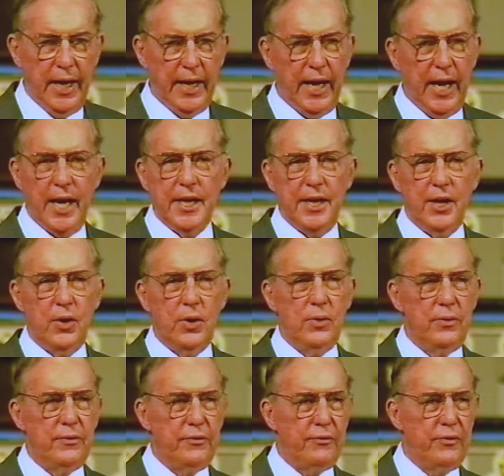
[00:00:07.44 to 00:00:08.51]
And I
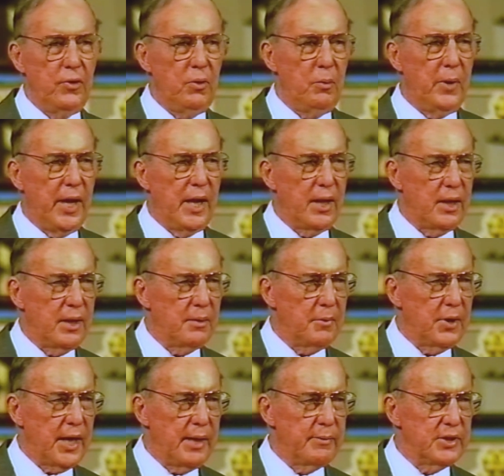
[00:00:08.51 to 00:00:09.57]
know full well
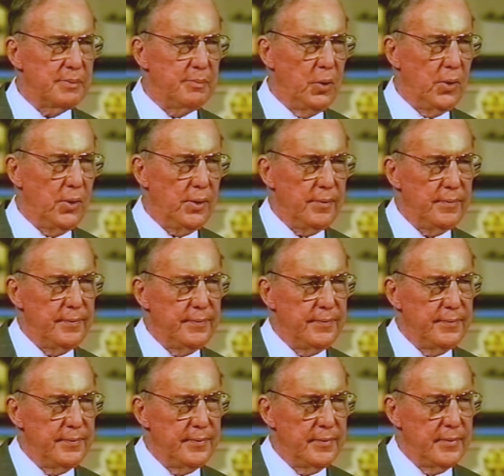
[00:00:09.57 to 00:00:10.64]
what I was born.
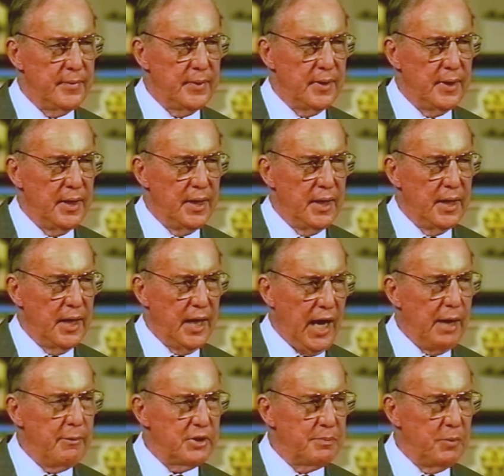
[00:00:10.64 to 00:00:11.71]

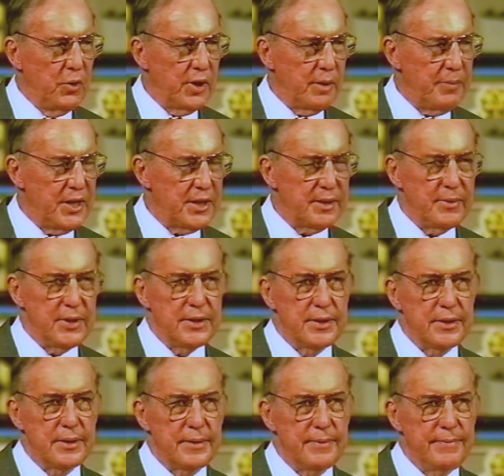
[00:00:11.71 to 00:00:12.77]
I was born a
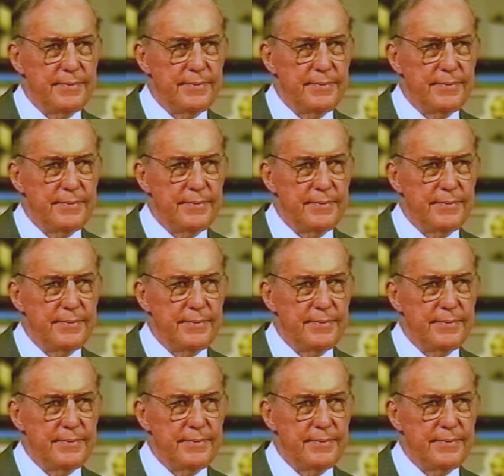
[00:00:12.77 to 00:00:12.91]
pessimist.